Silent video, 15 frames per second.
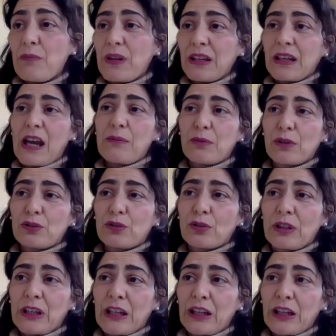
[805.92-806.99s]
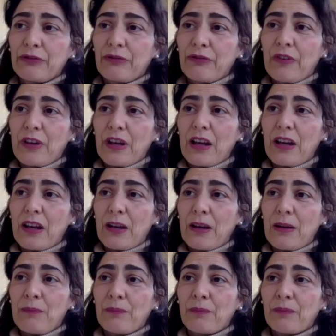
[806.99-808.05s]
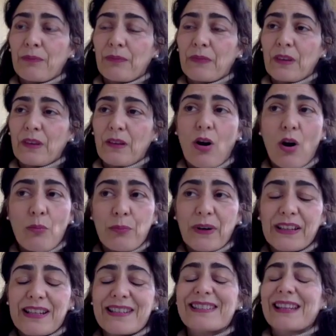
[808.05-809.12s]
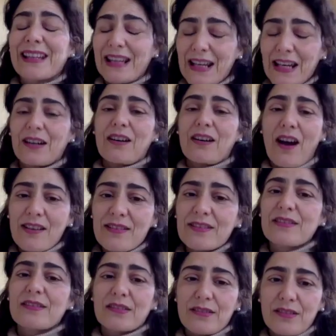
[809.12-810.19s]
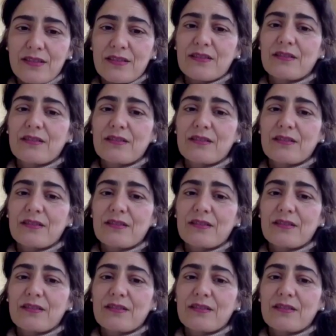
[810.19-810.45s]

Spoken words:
being able to give companies clear answers.